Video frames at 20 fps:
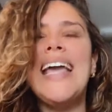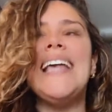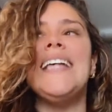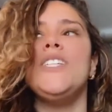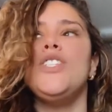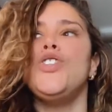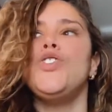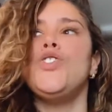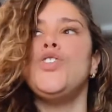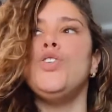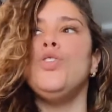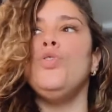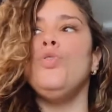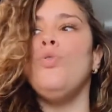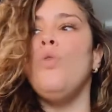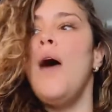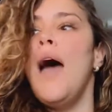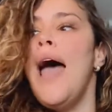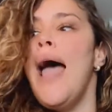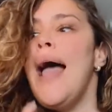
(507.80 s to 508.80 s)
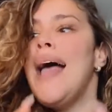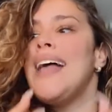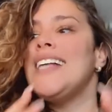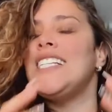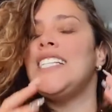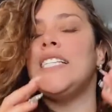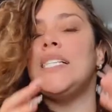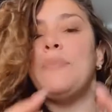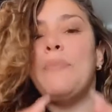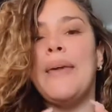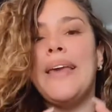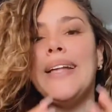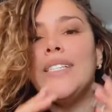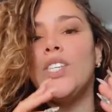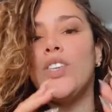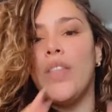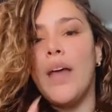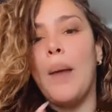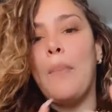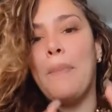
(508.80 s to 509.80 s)
is to speak
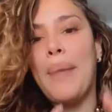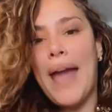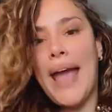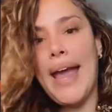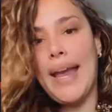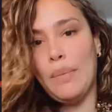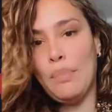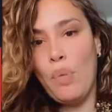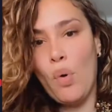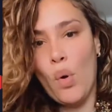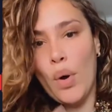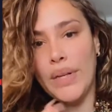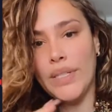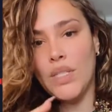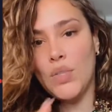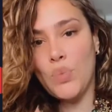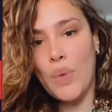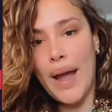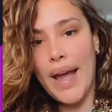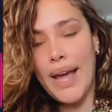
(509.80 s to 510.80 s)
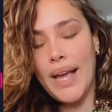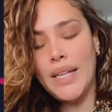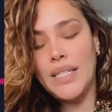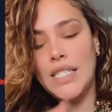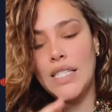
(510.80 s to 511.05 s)
to their pain points, right?